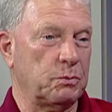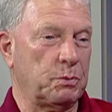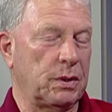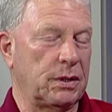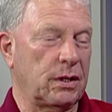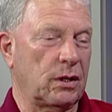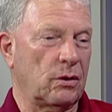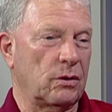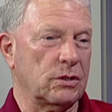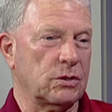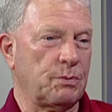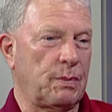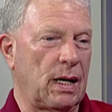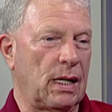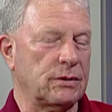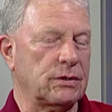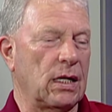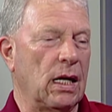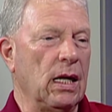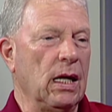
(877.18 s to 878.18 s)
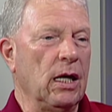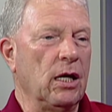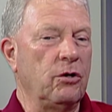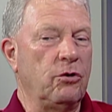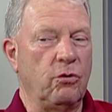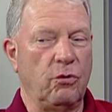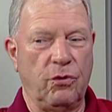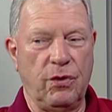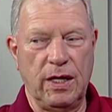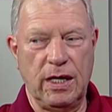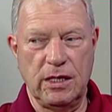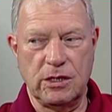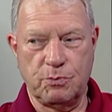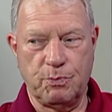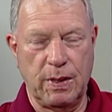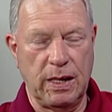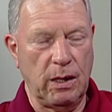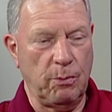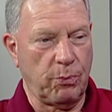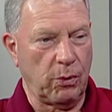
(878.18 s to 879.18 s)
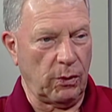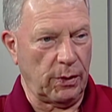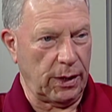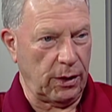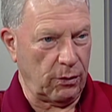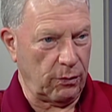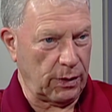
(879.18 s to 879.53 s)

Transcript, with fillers: particular spots. Correct. Do these people here